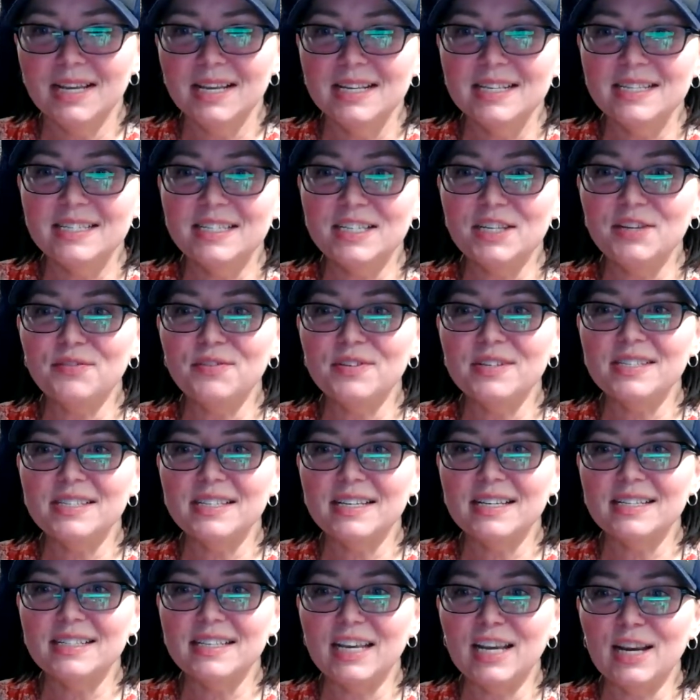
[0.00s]
Steven
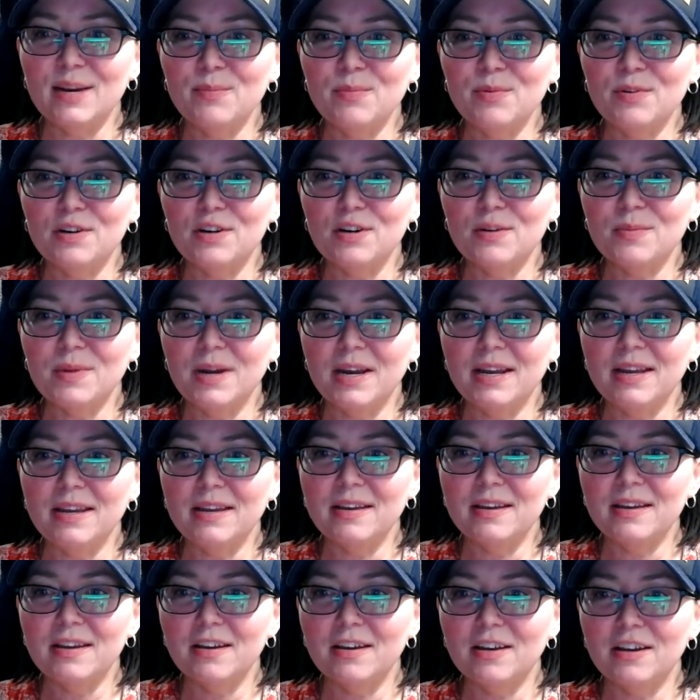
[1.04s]
says, Amber,
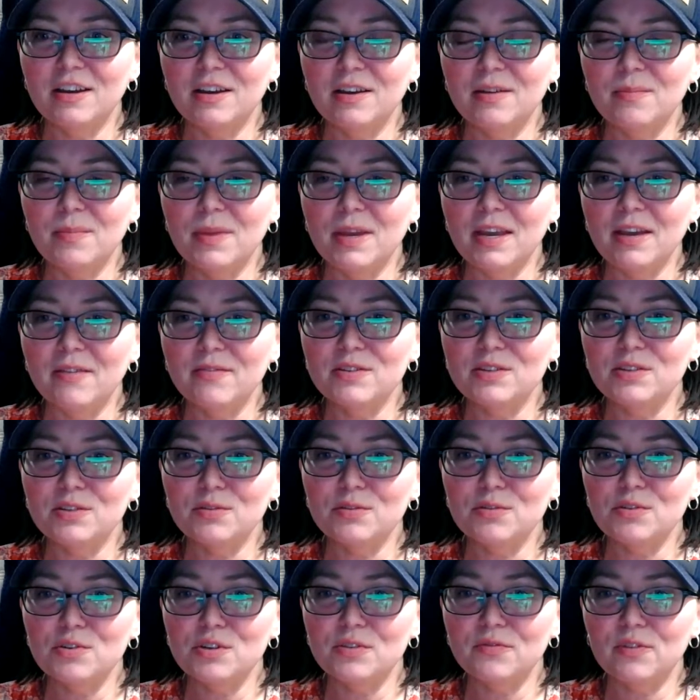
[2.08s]
may have a
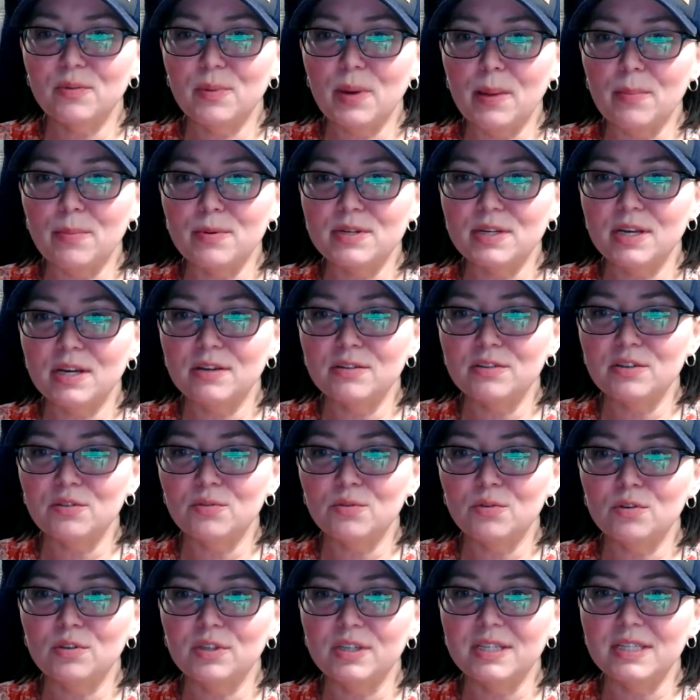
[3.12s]
solution for paper towels
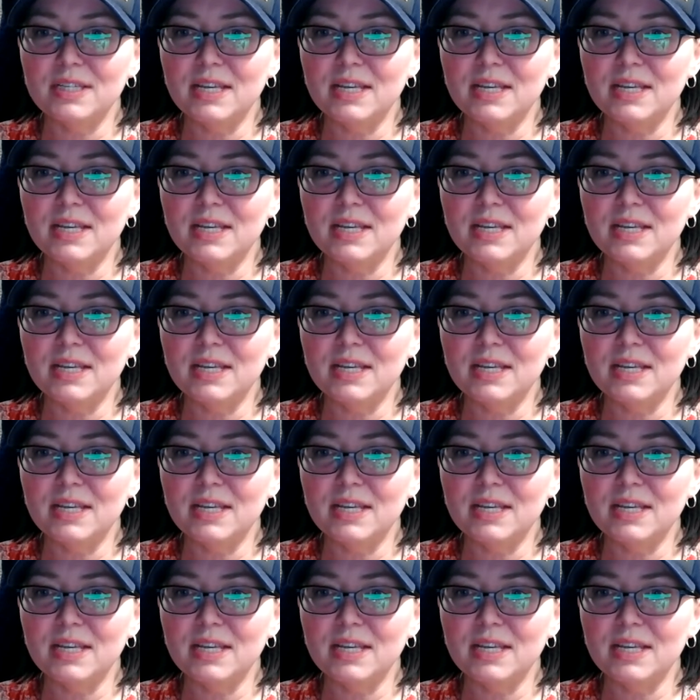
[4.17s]
unrolling.